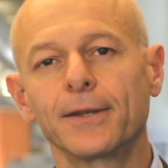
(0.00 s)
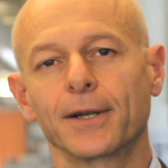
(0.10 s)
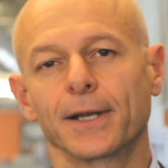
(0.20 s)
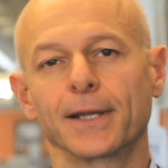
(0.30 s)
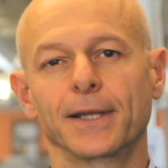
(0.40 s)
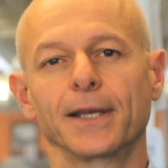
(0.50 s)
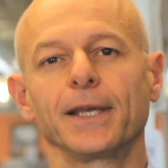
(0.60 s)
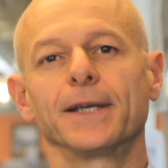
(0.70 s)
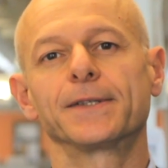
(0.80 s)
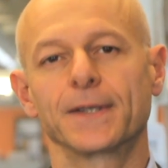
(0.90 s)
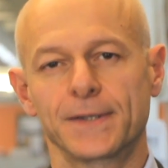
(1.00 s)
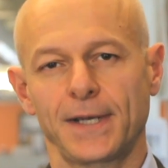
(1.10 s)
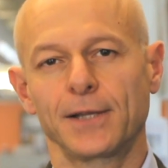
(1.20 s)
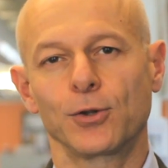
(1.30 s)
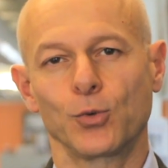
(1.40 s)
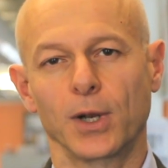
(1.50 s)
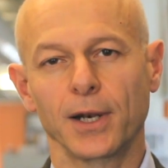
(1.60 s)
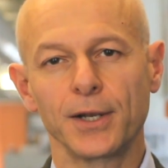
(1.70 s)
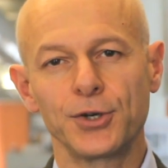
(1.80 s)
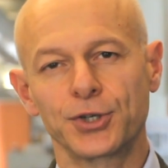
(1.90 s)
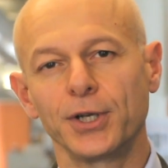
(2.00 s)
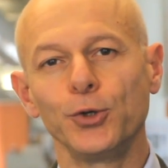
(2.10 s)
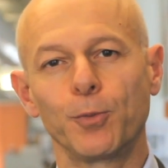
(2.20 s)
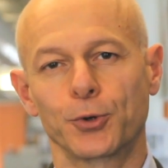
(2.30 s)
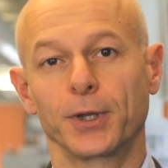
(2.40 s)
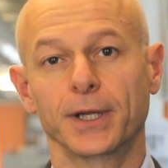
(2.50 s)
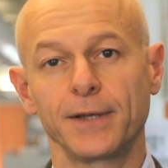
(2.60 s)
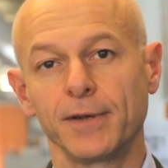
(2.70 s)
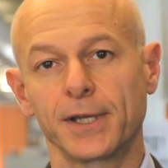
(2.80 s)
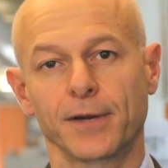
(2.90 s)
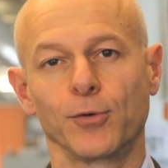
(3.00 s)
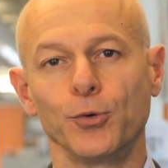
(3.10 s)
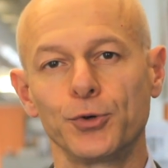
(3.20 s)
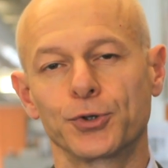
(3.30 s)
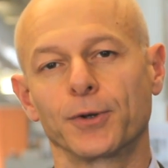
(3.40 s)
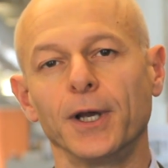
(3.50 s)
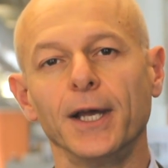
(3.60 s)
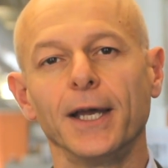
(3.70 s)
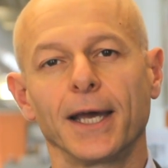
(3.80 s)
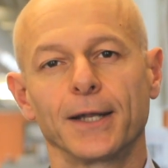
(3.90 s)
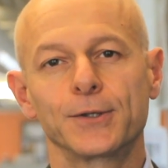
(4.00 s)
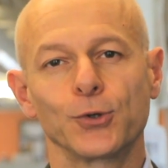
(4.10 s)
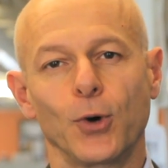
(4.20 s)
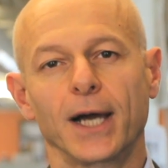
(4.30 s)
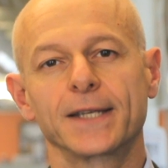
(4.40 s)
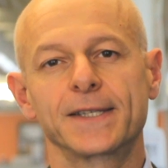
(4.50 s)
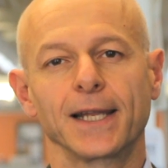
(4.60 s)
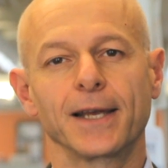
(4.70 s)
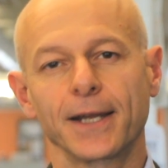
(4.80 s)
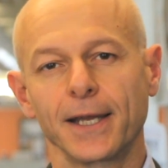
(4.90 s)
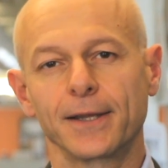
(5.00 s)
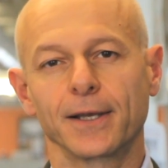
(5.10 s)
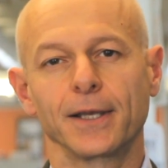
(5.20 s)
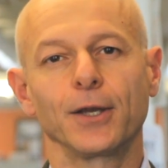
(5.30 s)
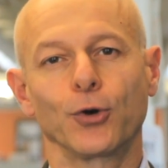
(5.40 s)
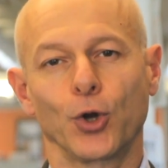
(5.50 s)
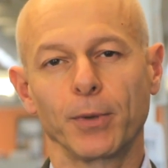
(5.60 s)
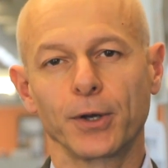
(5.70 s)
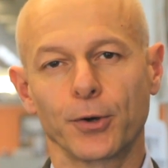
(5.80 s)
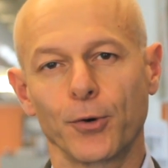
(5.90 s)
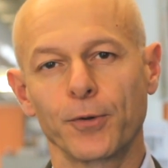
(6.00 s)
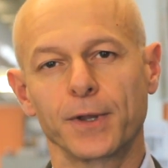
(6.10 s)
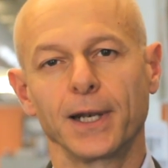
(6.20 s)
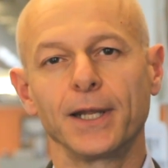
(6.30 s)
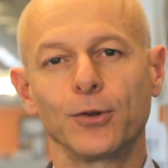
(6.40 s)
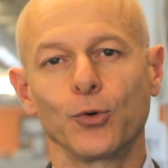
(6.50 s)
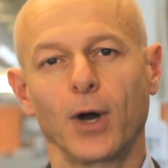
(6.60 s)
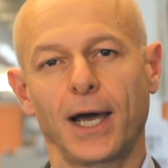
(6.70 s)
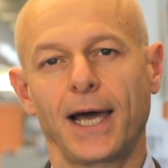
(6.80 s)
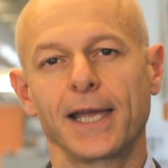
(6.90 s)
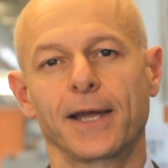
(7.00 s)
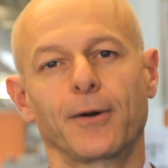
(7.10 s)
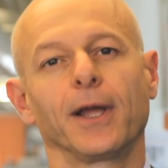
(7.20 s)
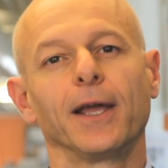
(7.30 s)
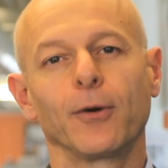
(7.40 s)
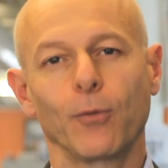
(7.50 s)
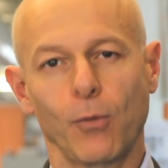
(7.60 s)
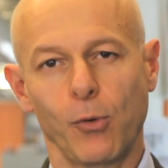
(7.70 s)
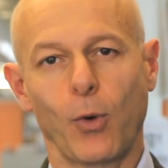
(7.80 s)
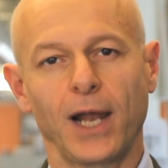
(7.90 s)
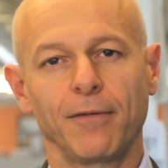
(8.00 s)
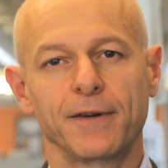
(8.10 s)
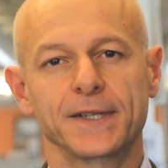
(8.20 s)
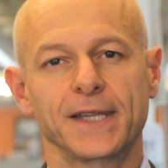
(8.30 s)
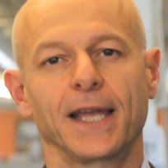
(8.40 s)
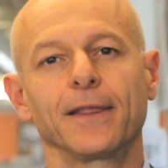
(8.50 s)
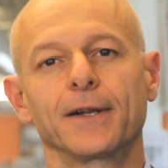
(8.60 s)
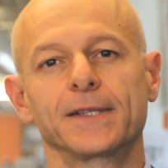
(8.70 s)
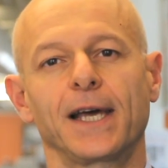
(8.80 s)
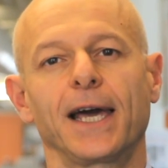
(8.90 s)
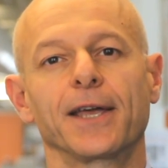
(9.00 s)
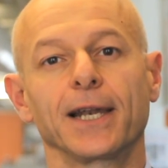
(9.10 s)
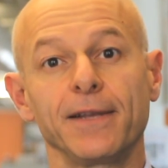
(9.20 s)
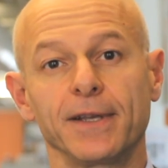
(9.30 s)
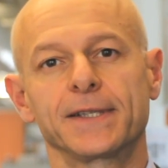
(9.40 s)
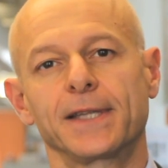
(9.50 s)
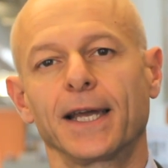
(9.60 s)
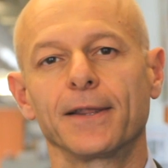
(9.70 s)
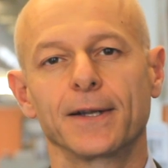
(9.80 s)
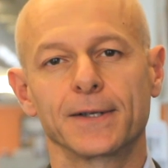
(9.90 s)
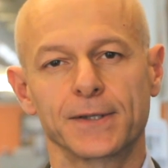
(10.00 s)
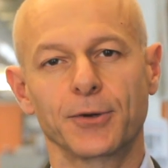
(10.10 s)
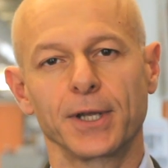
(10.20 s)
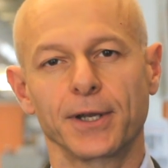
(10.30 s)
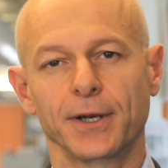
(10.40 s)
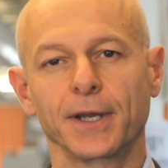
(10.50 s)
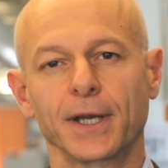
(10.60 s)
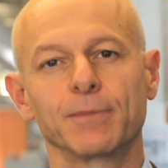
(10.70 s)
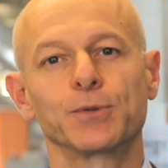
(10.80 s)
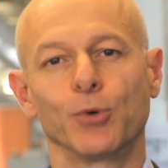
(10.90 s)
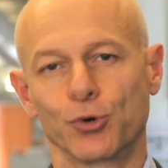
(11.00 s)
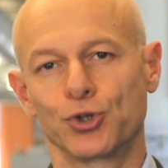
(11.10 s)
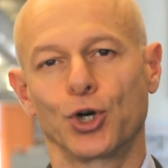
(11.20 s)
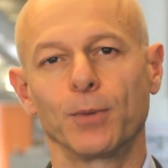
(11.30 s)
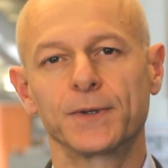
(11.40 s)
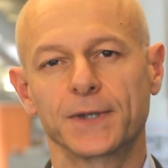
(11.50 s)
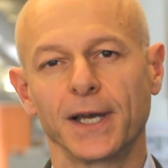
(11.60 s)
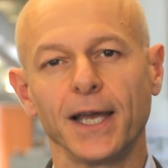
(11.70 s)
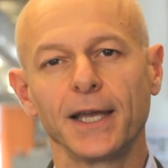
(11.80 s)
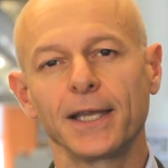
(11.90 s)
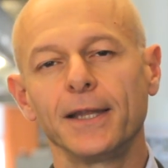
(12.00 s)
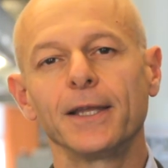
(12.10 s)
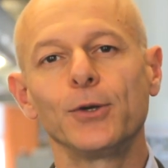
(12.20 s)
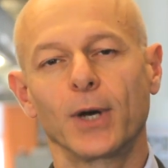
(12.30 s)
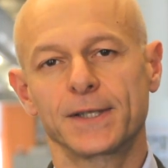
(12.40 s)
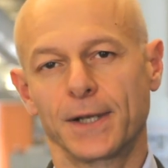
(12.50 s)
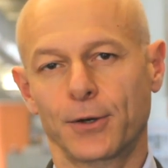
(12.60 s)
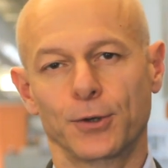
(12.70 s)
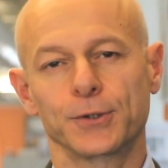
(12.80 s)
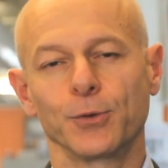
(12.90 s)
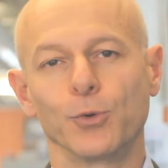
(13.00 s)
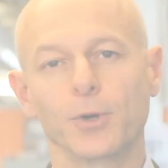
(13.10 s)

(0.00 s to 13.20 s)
internet is set to unleash a new productivity revolution and so accelerate economic growth, lead to higher welfare standards, higher living standards, greater incomes, more jobs uh, in the US and across